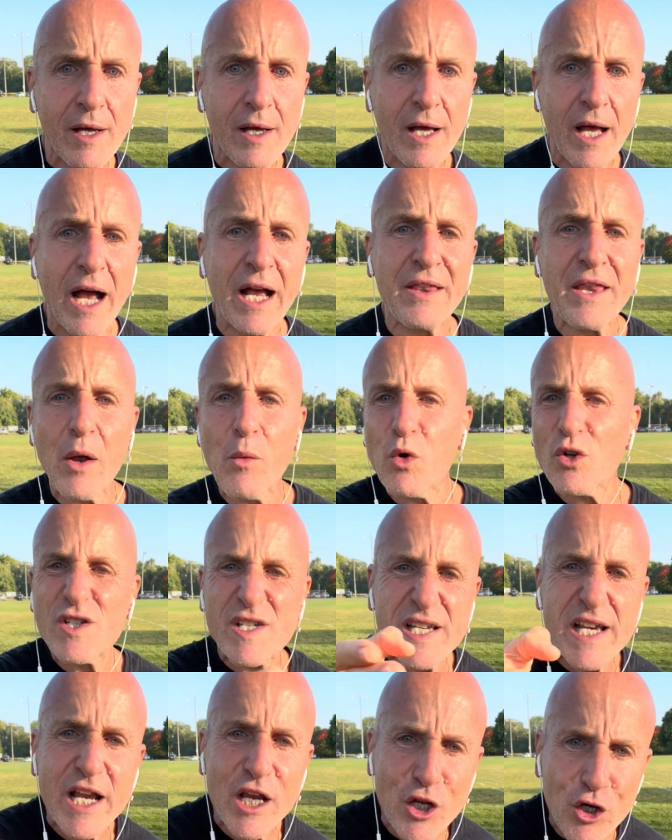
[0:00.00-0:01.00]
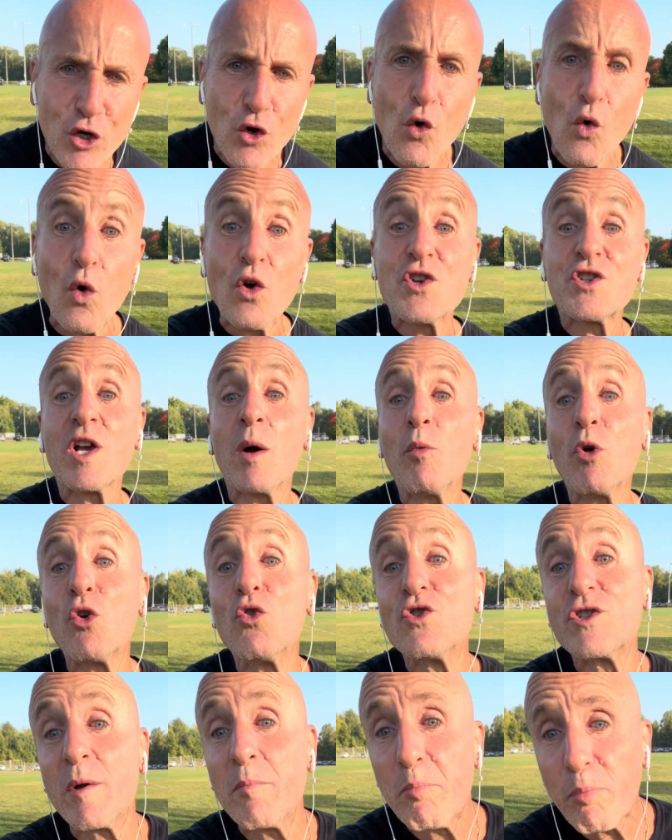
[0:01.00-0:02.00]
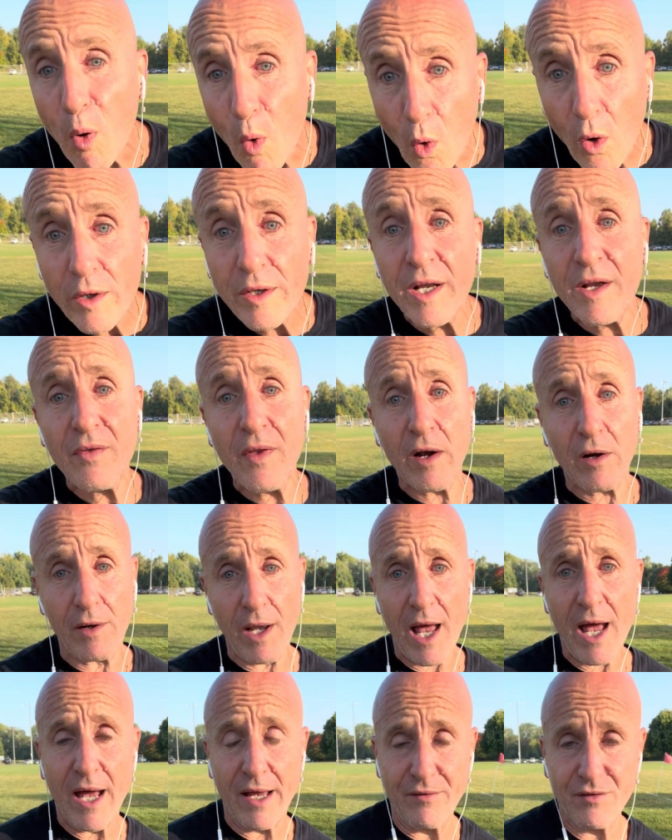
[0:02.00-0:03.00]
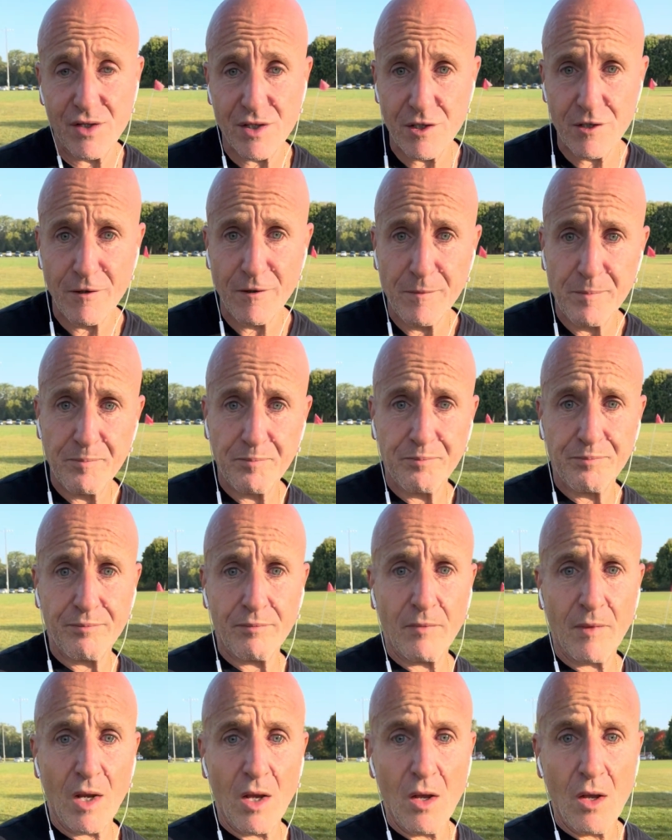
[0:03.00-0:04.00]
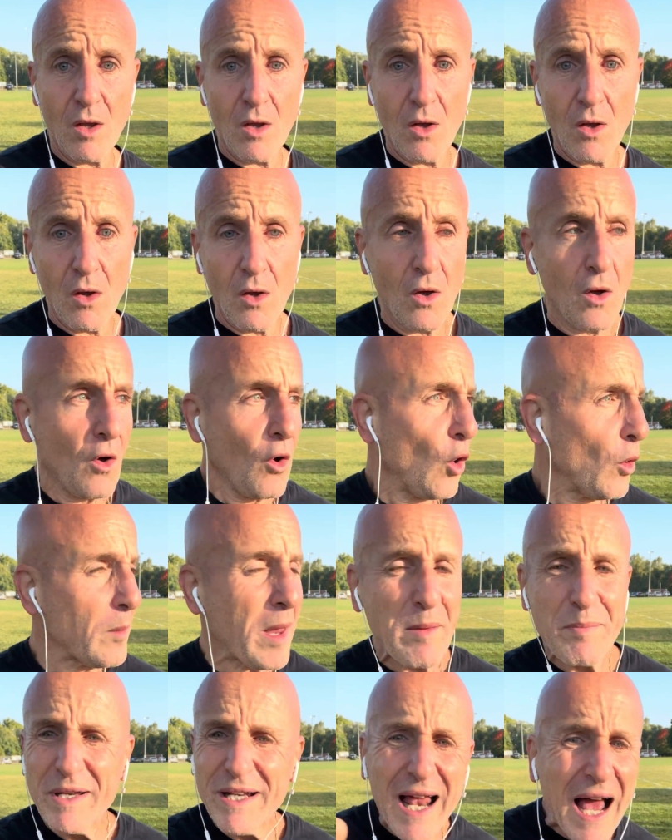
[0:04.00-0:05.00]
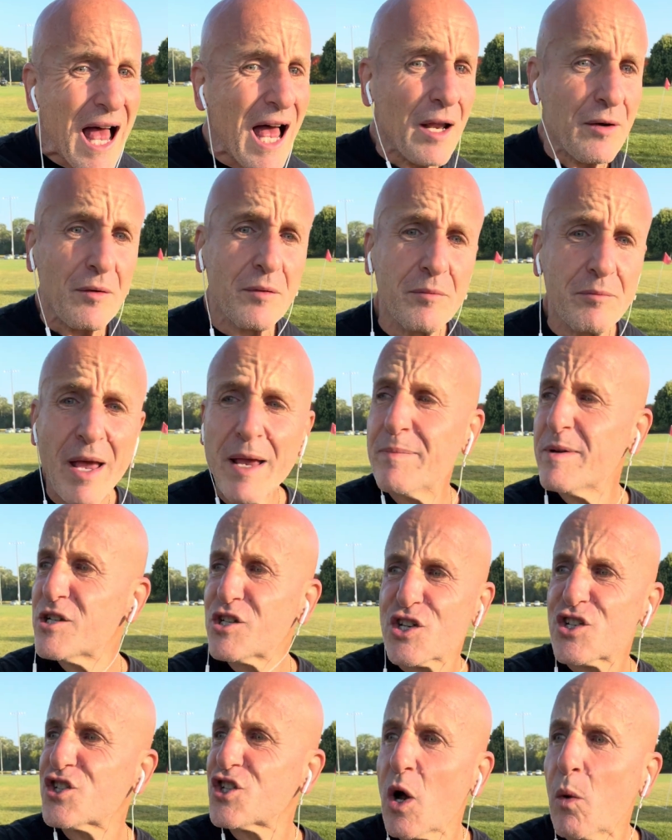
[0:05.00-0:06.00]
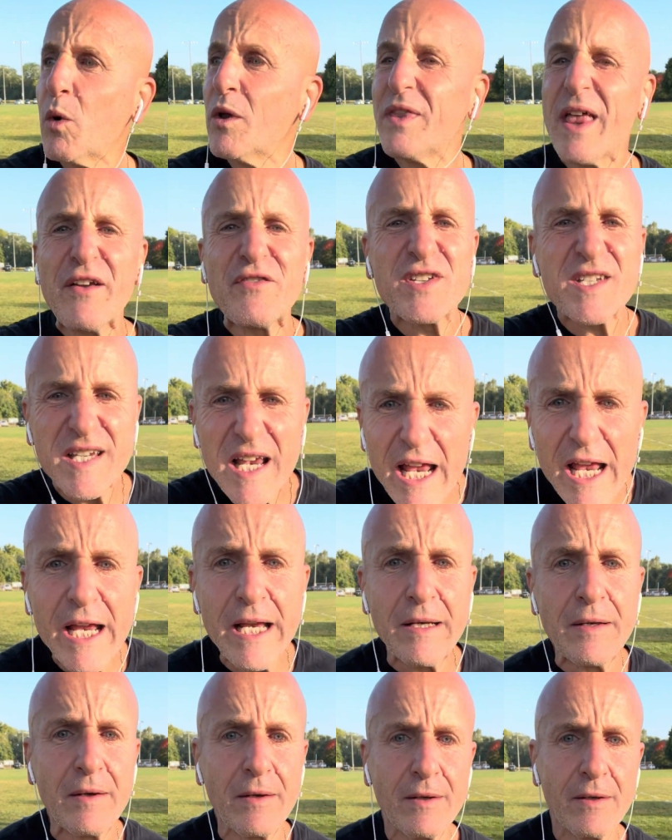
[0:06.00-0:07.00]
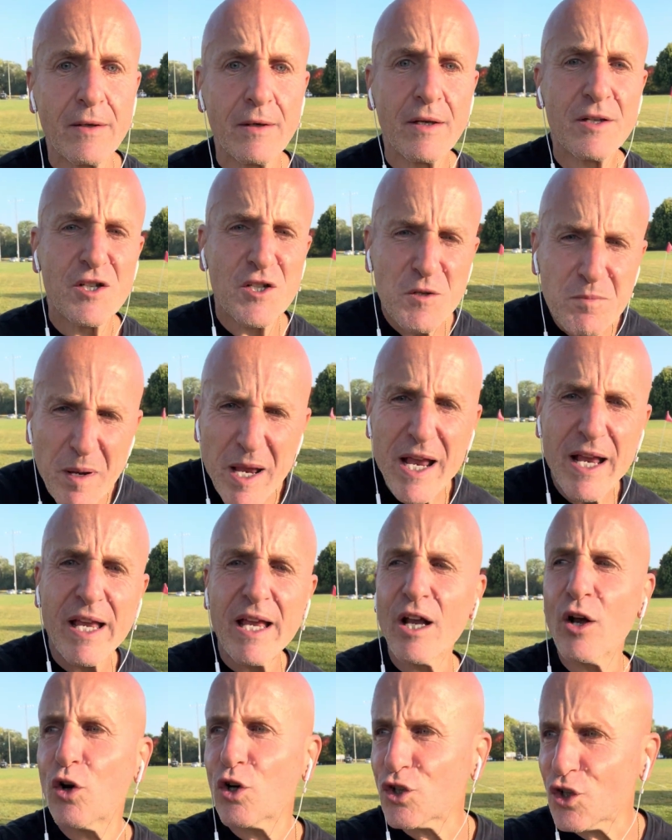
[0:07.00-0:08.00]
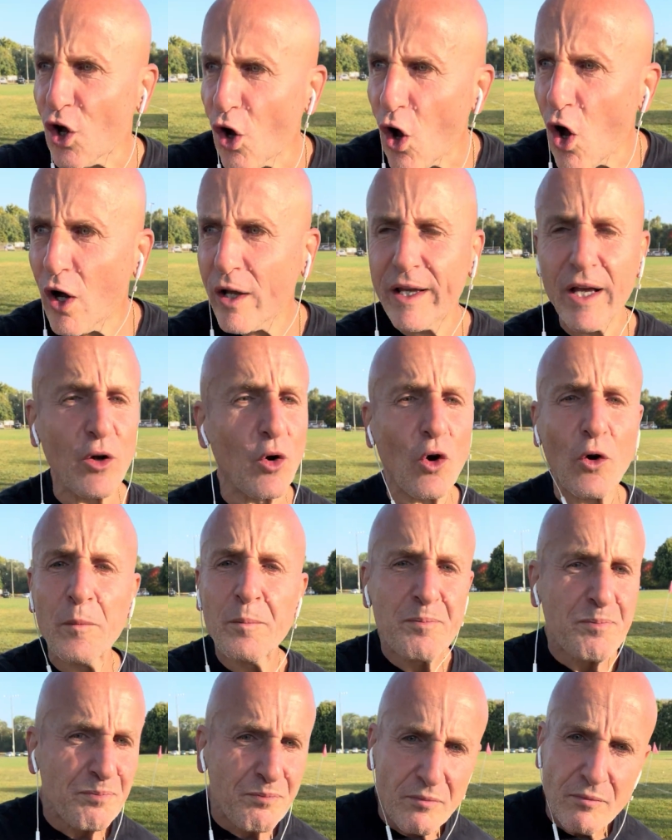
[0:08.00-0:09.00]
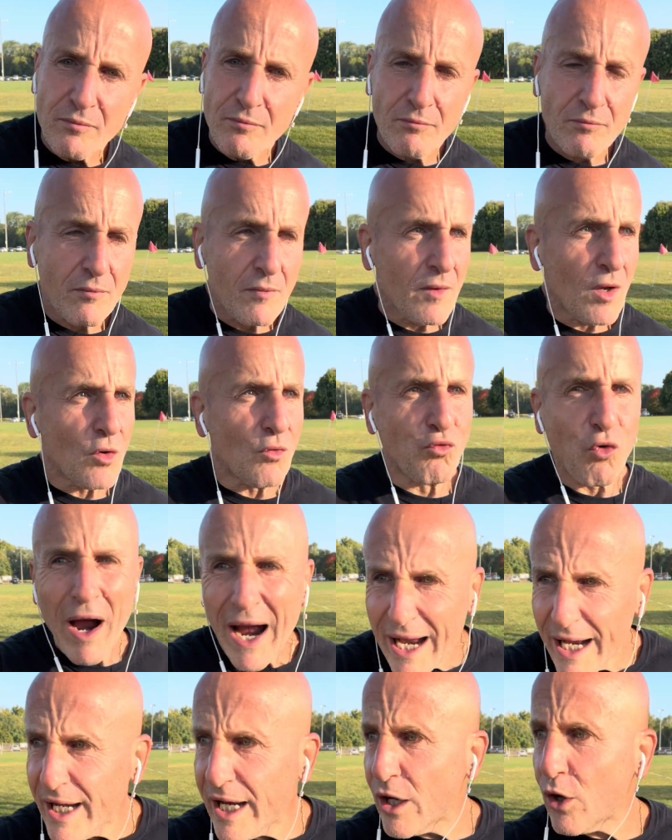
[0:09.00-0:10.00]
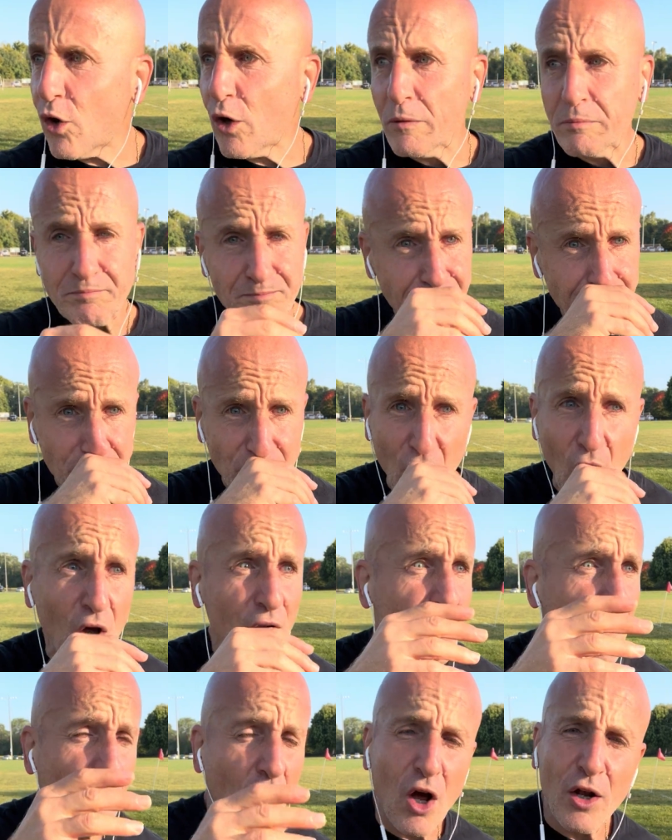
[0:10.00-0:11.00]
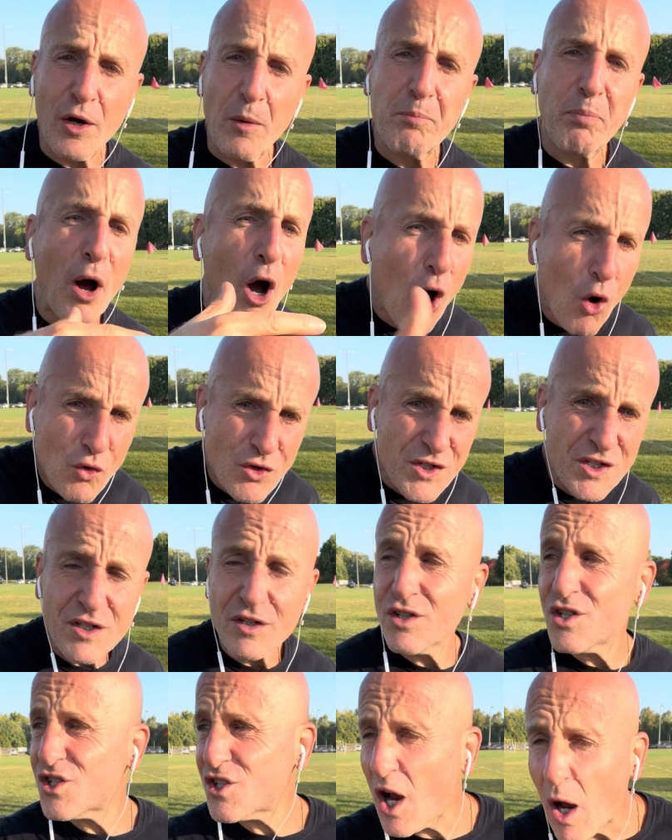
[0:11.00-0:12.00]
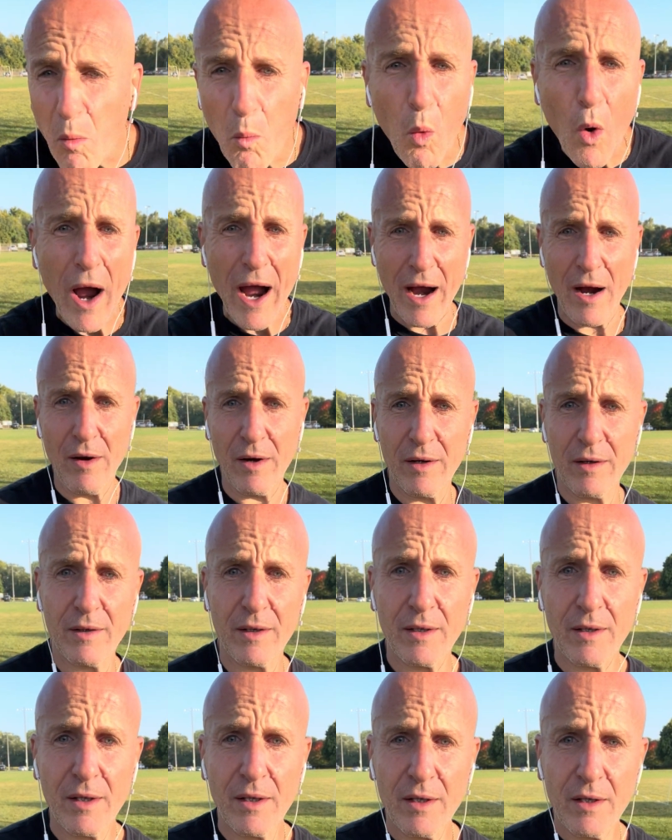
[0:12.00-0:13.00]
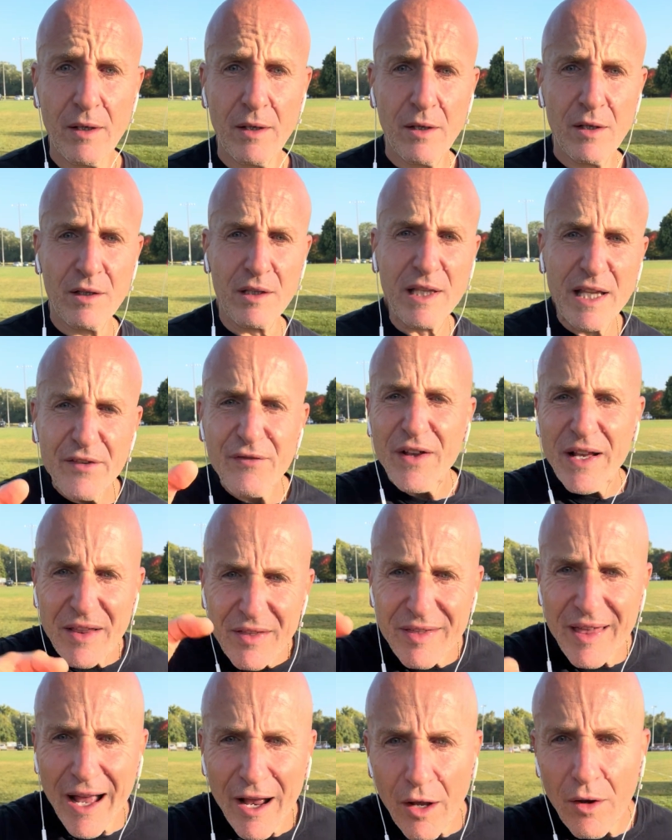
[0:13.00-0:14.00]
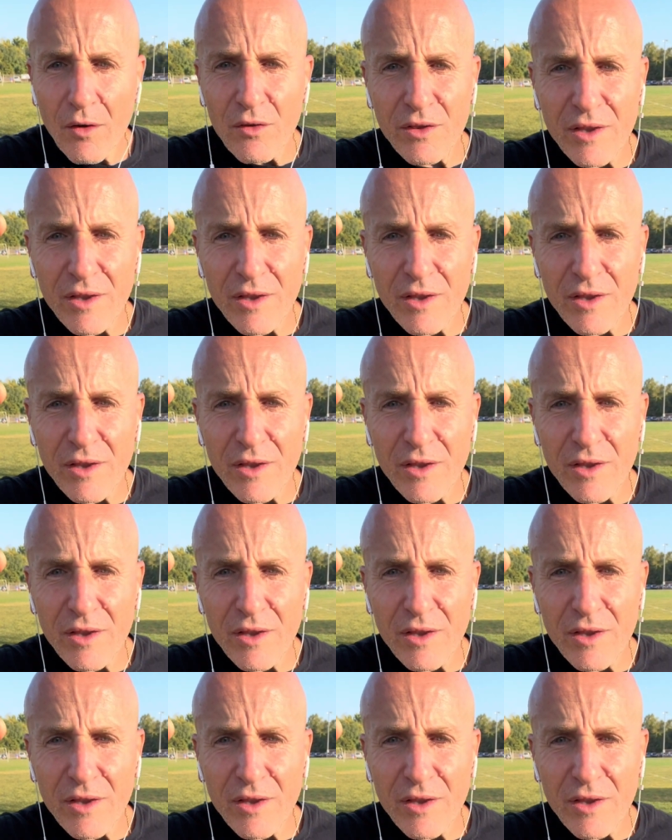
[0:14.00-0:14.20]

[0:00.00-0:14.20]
And they will see you, someone who's important in their lives. Or maybe not. Maybe just someone they've seen speaking or talking or writing or on a post somewhere, living the